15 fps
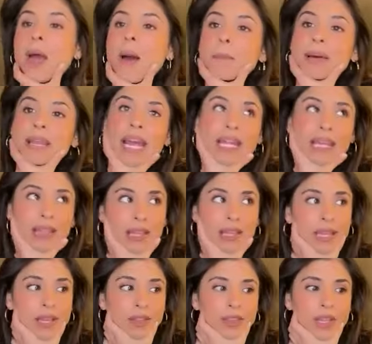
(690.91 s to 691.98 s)
But I
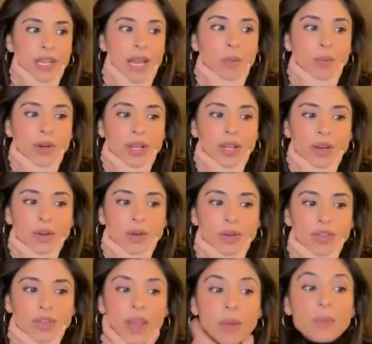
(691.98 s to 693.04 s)
think the network
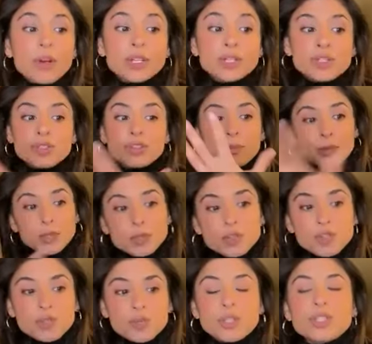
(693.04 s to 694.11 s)
they were con- the
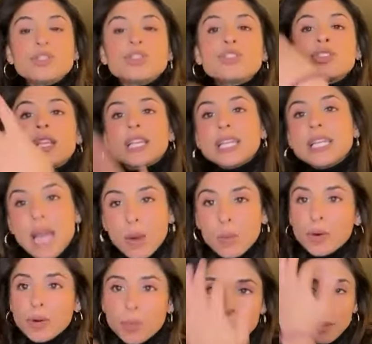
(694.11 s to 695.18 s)
producers were concerned that the
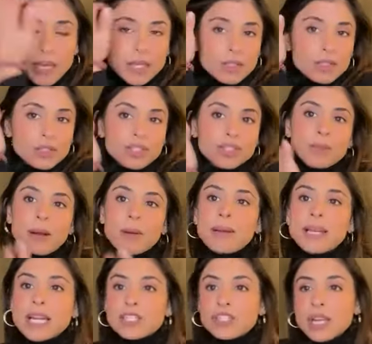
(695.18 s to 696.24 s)
network would be concerned about my
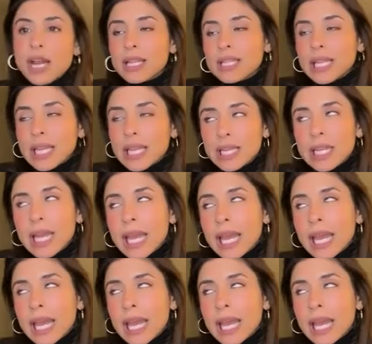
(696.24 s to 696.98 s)
nationality and